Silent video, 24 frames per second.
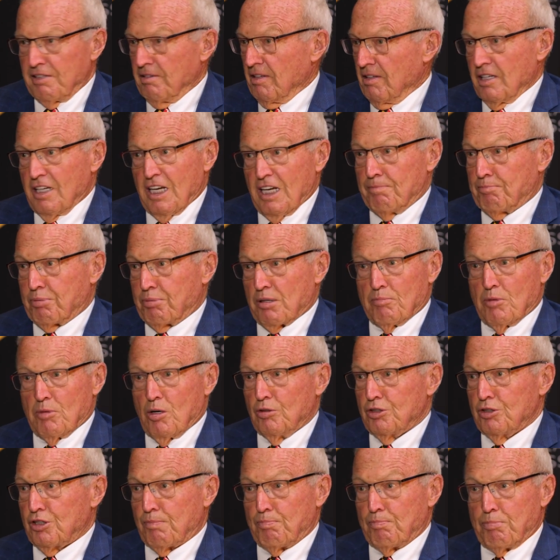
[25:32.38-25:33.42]
it
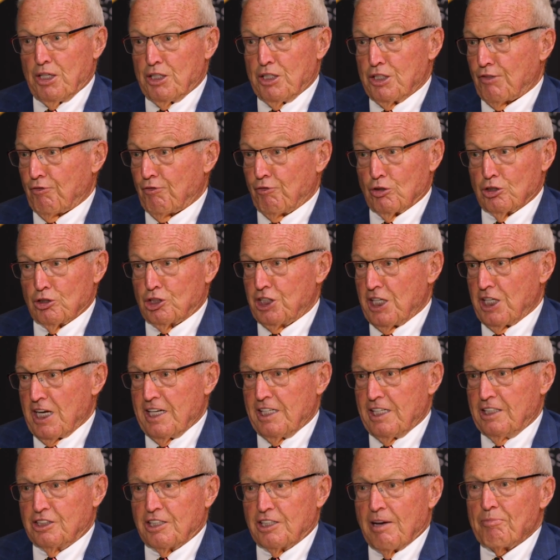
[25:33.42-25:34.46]
promotes peaceful
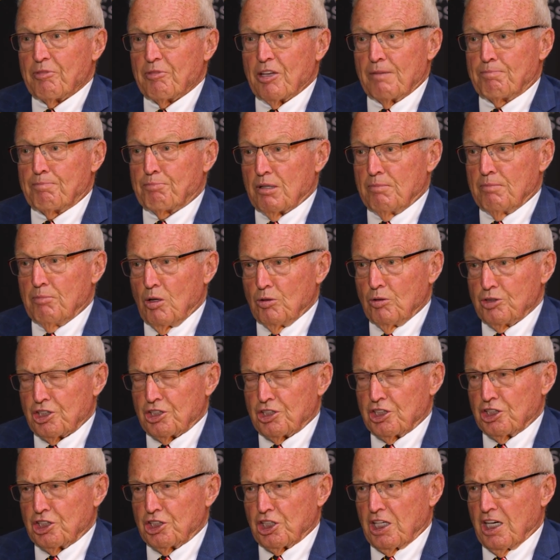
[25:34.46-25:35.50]
change. It promotes
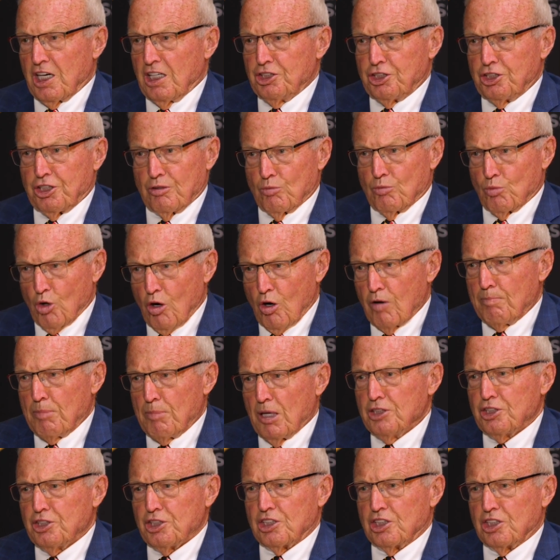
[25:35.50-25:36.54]
discussion,
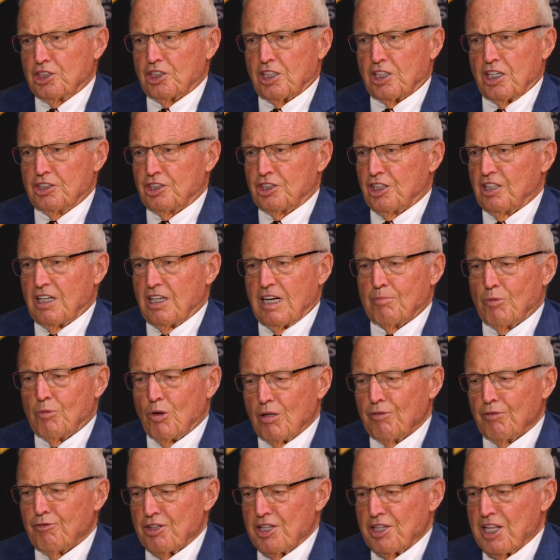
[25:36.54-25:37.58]
robust discussion. I'm all
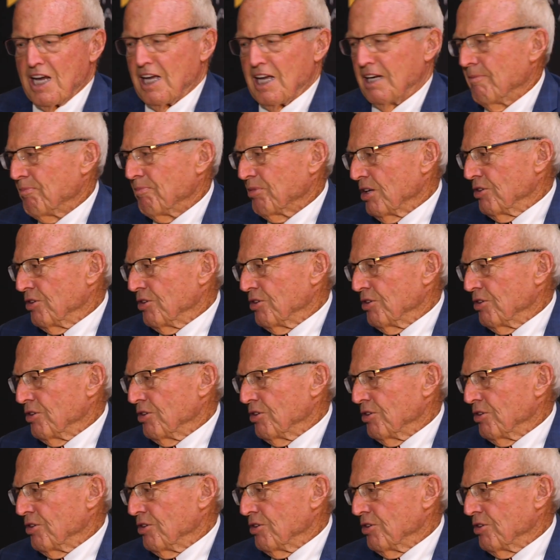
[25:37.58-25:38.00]
for that.